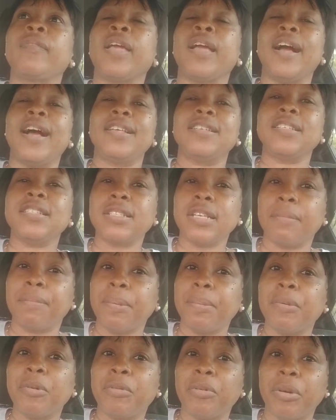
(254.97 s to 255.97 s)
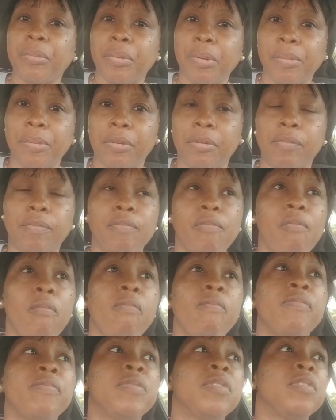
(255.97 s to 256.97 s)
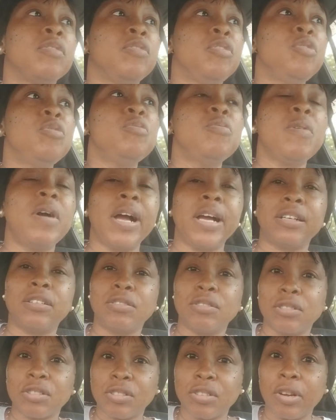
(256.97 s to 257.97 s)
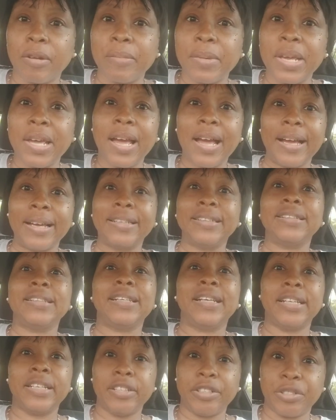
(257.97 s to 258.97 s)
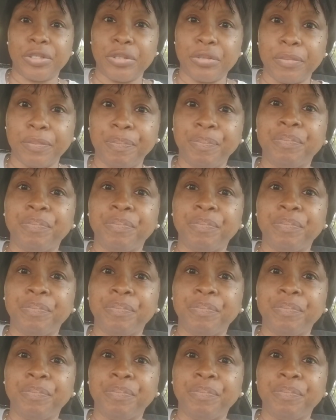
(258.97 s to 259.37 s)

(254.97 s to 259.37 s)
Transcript: as I said, people quit people, you and Coach Stormy had an issue.